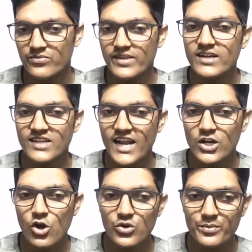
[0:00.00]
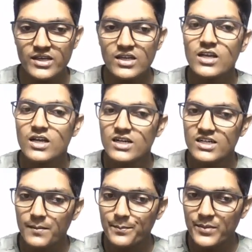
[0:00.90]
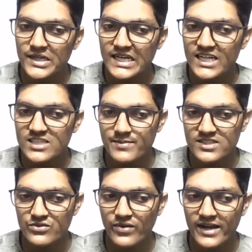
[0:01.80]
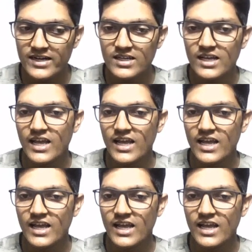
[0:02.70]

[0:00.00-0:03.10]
that cannot be completely specified,